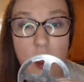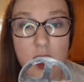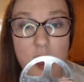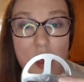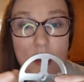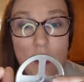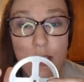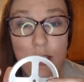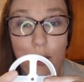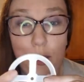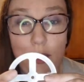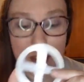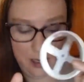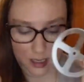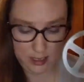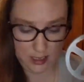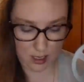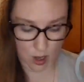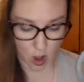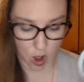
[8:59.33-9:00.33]
So this
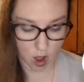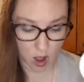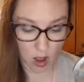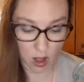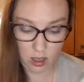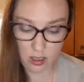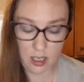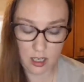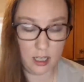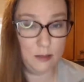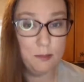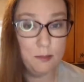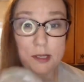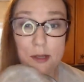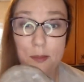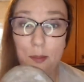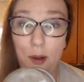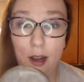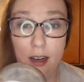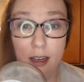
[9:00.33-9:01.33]
all comes
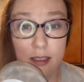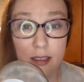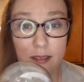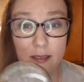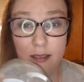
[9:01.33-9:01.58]
apart.